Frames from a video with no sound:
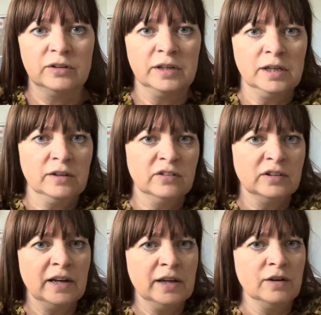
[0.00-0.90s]
the
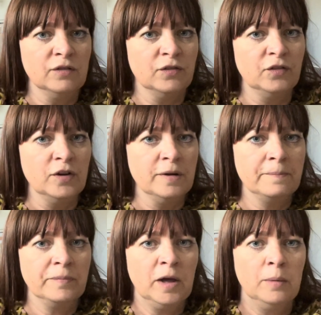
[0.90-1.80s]
sleeve,
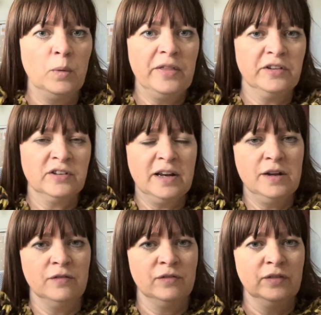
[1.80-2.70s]
where the
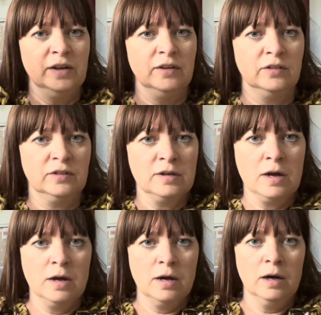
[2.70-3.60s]
sleeve is,
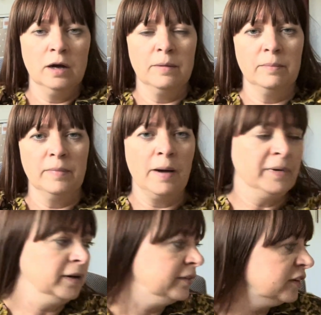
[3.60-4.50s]
I
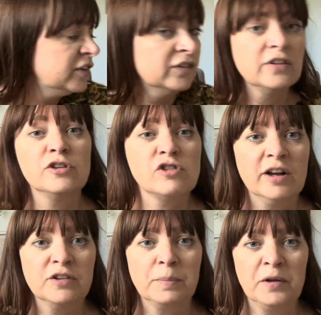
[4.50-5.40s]
mean, this isn't the
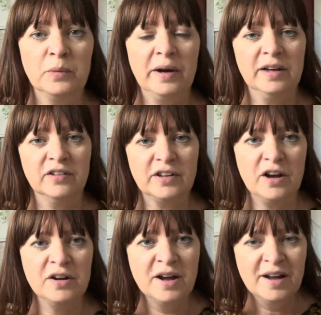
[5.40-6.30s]
dress, by the way, so
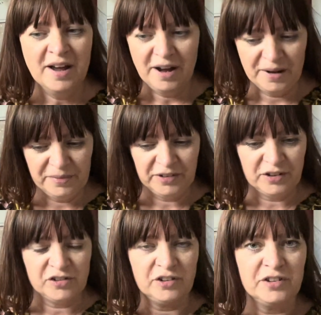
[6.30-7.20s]
this
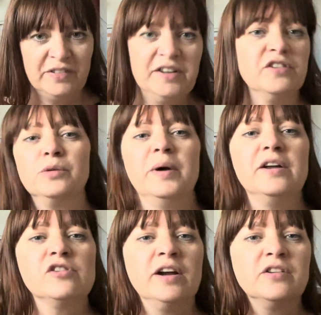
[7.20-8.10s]
is just a ready-to-wear
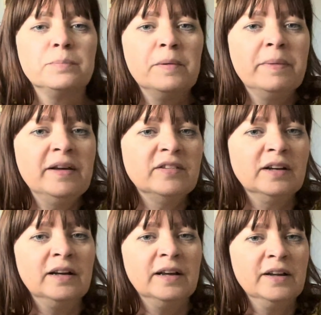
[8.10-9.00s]
dress, but
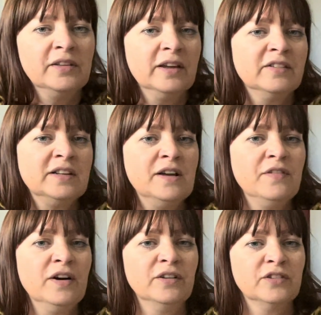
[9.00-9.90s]
basically the sleeve
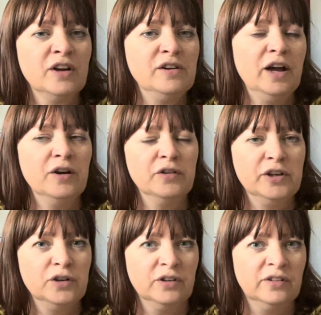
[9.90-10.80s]
hung so low that
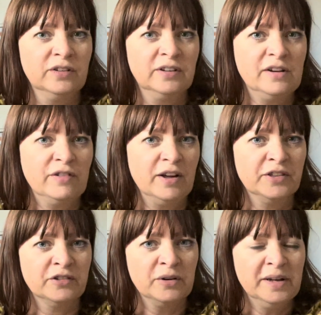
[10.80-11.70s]
you could see right
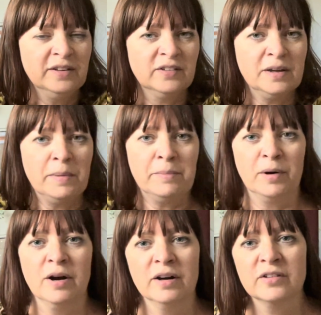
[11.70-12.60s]
through it and see my
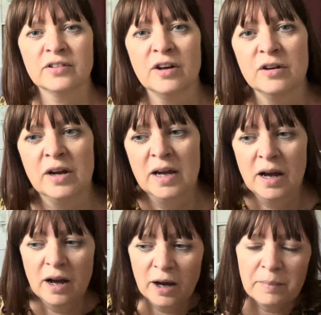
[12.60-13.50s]
bra, so
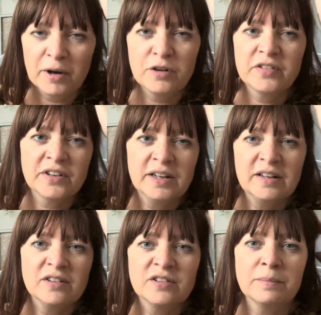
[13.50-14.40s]
I obviously
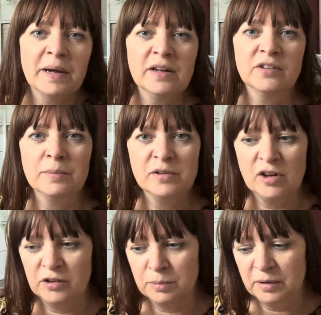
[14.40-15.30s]
needed to make some
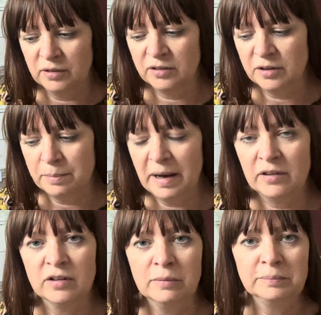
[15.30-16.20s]
adjustments to the
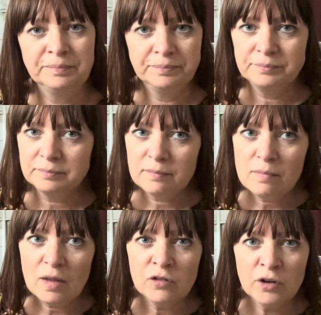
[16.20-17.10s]
pattern.
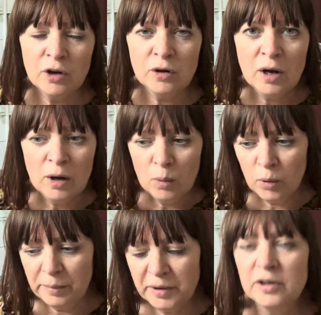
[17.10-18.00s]
So what
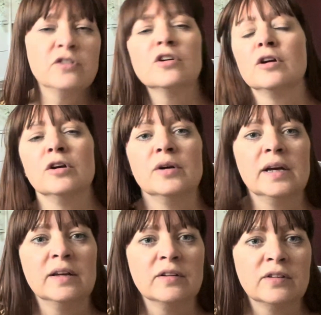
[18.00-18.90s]
I'm going to do
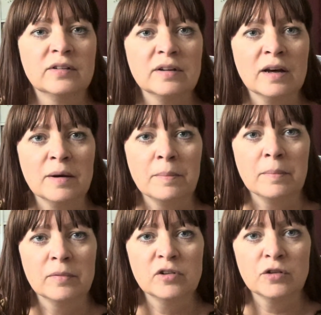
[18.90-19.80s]
is
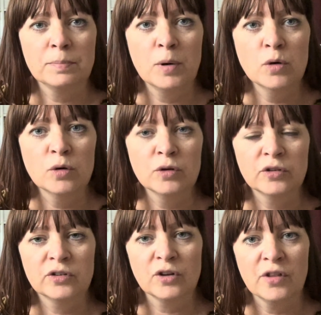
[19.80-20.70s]
just
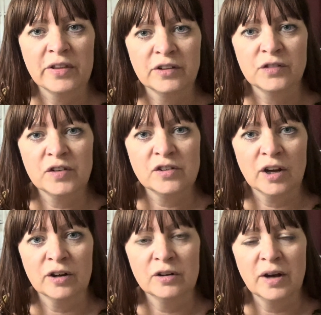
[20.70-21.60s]
pause on this
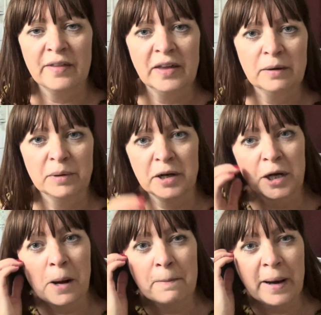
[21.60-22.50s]
video, and then I'm going to
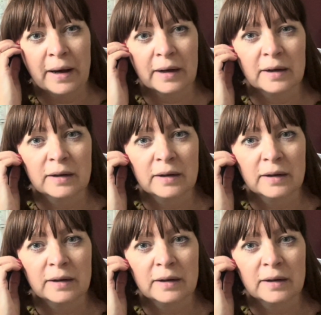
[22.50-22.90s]
come back